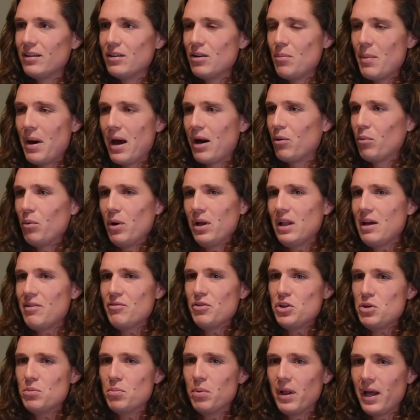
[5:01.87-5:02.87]
yeah. no matter what
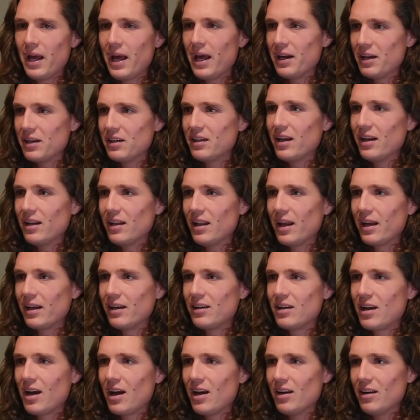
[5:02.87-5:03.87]
level you play at, it, it
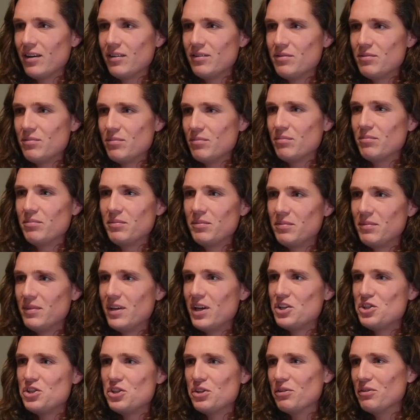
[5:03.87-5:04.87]
like kind of
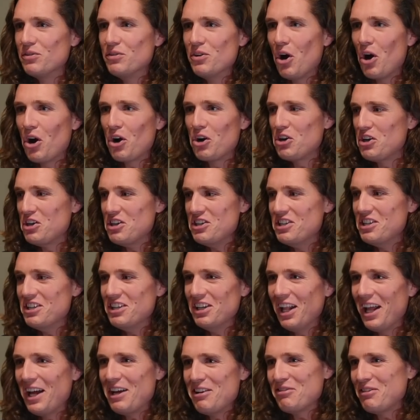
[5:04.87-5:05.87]
gets you hardened in
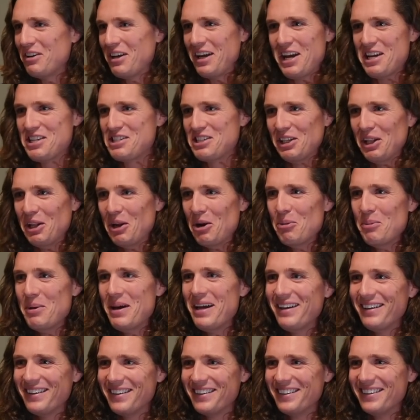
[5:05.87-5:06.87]
life, and I guess, that, a little bit.
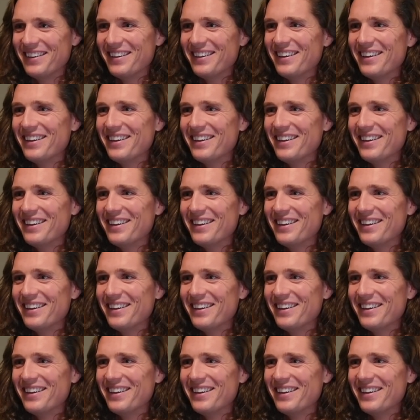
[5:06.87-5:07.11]
Yeah. I think the